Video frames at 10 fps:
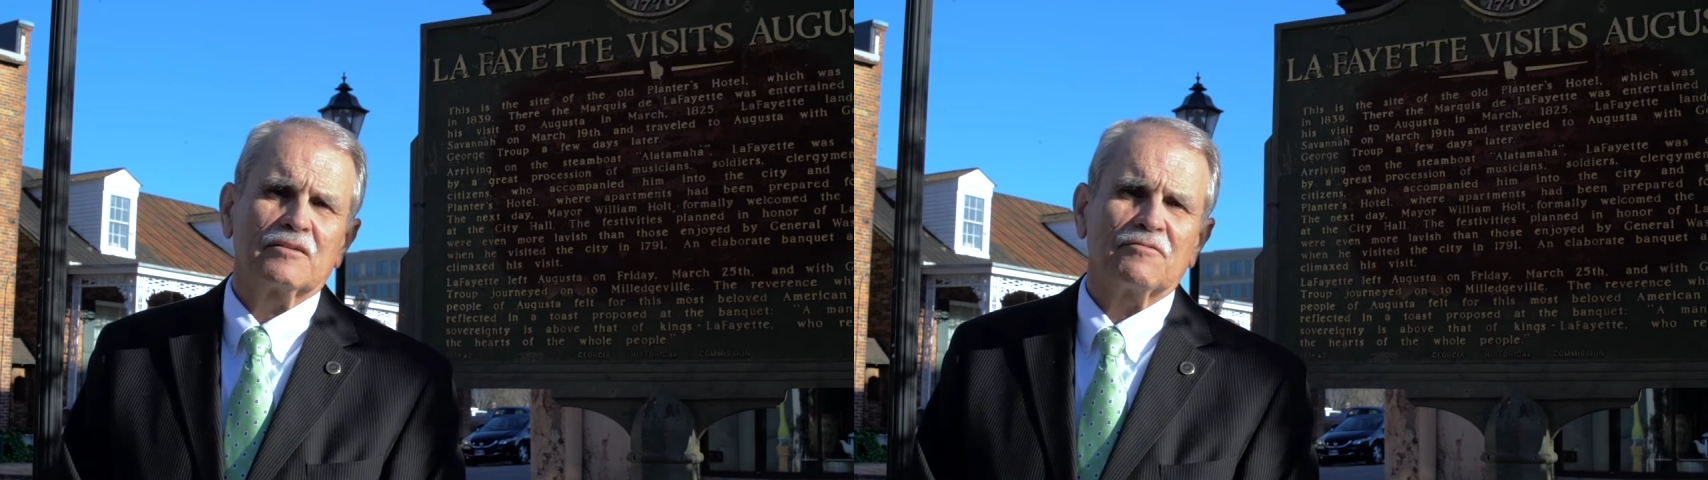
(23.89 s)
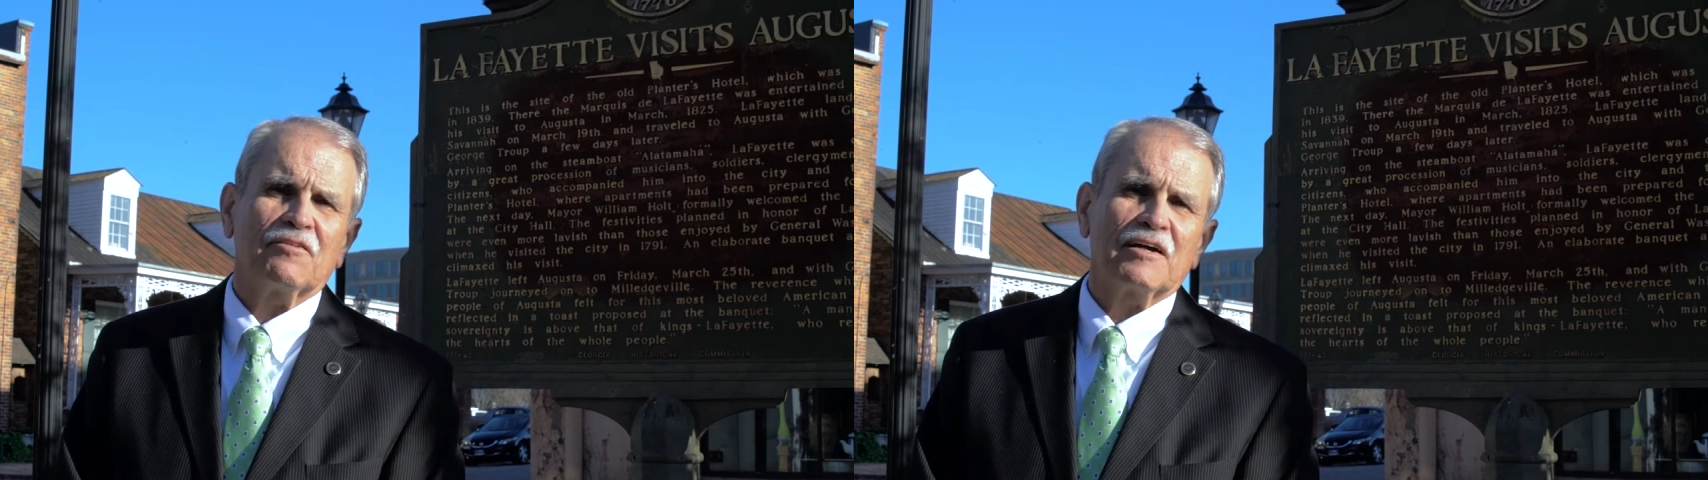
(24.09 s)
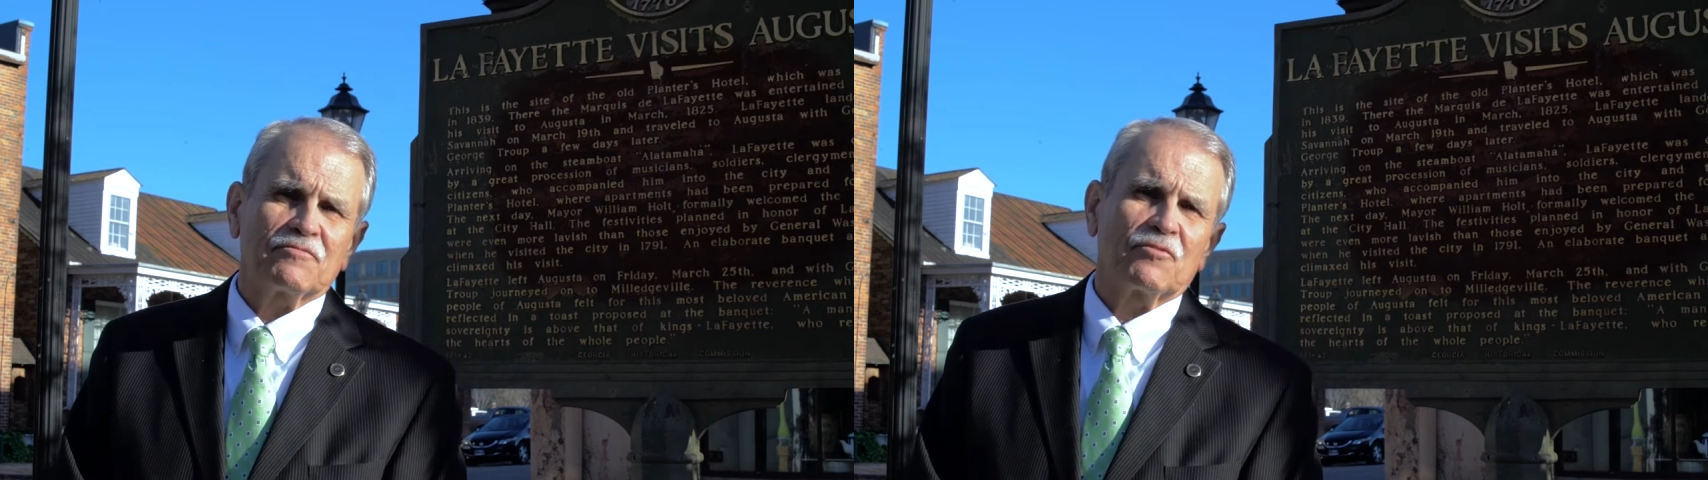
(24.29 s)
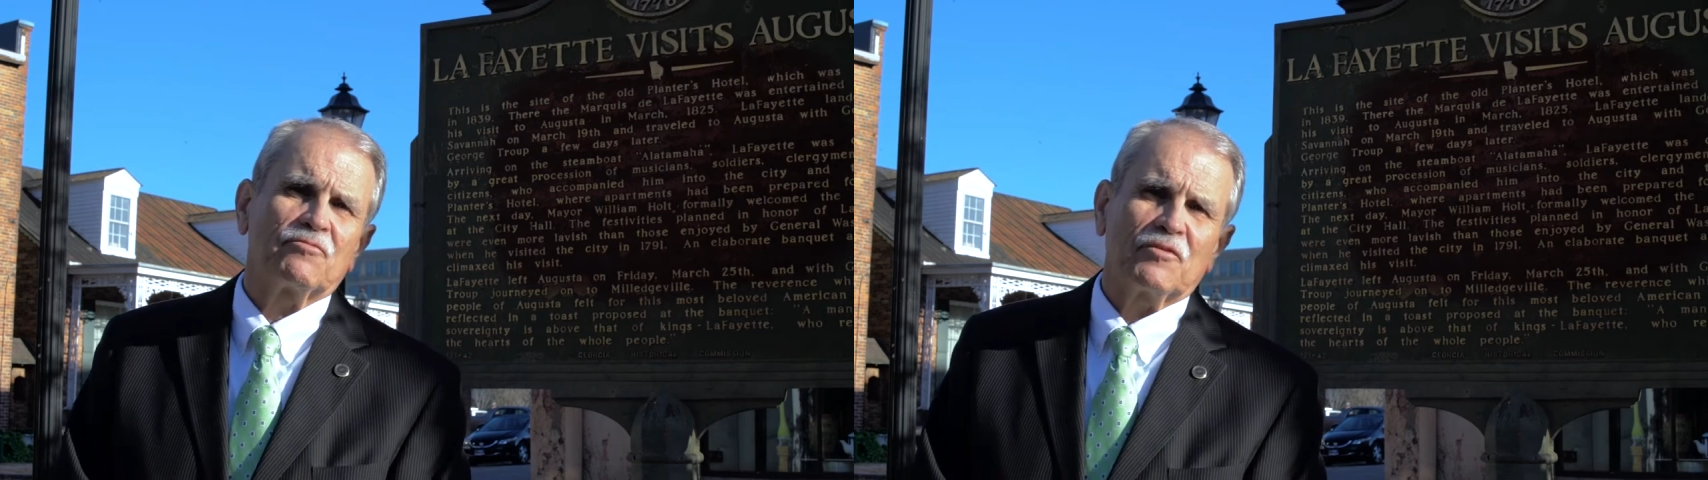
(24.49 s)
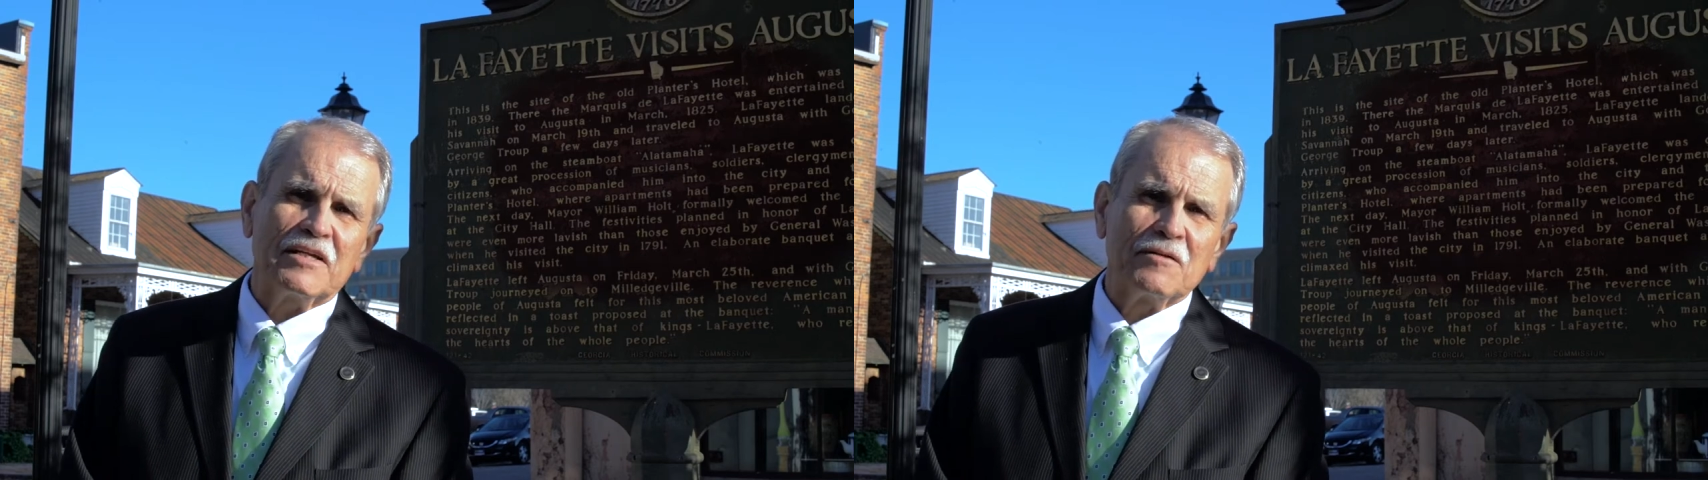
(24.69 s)
to fight for
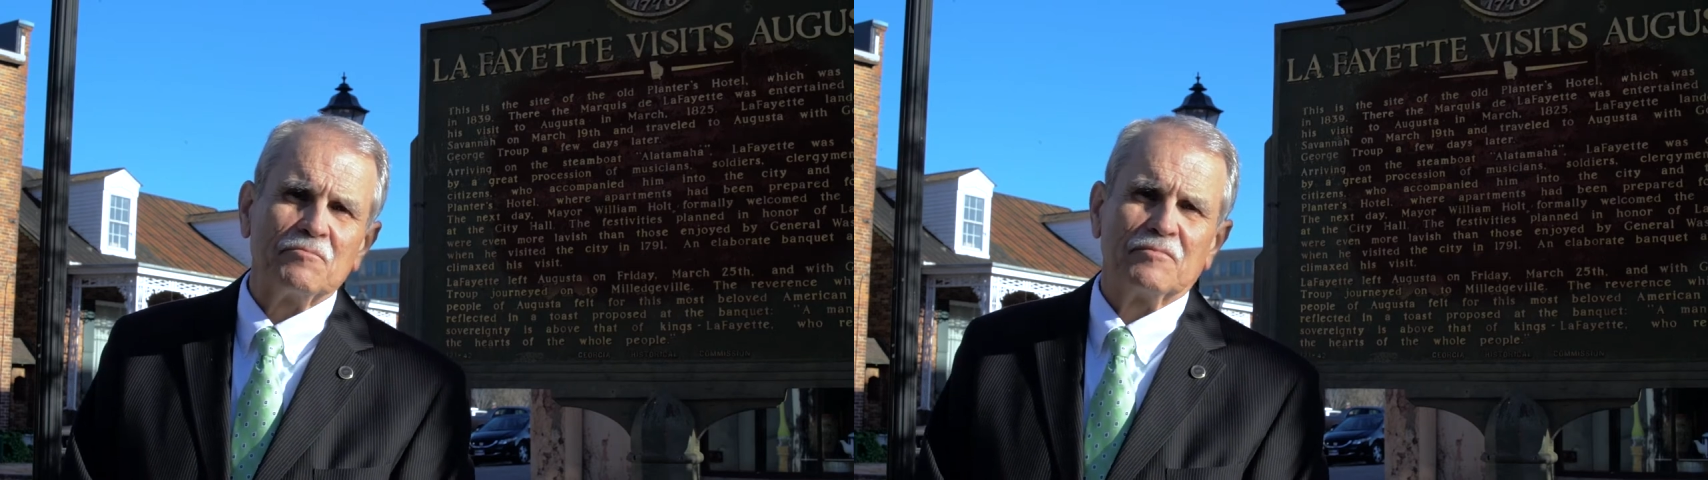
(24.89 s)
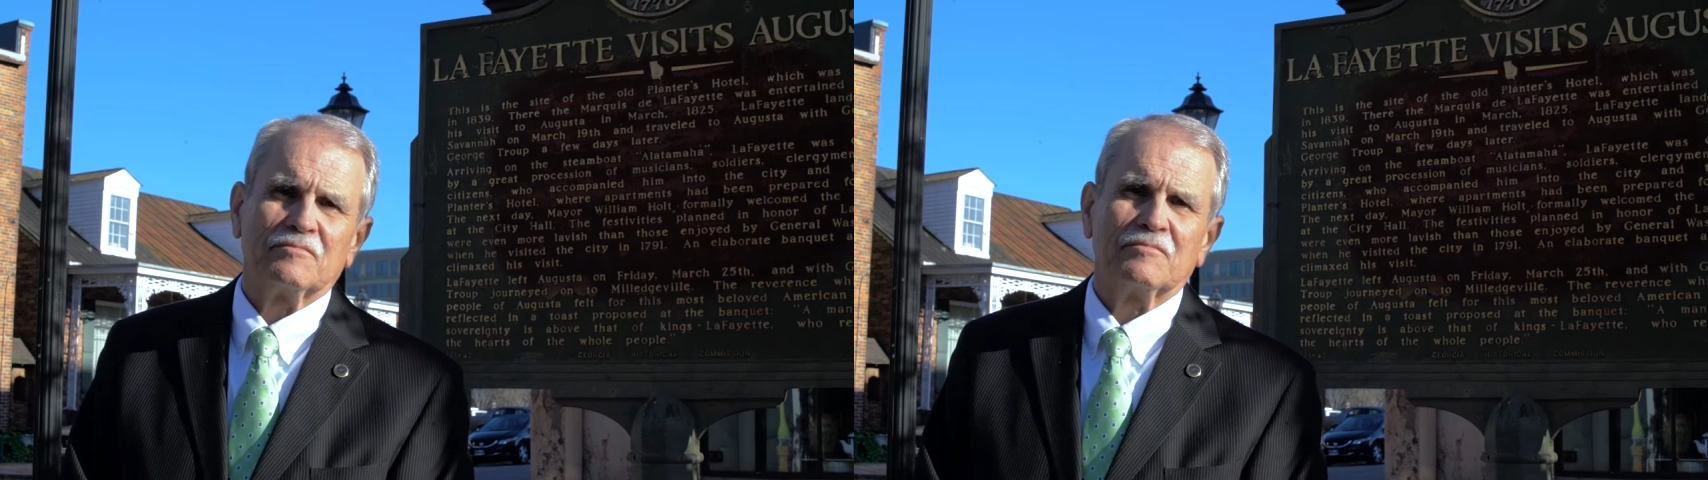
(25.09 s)
freedom,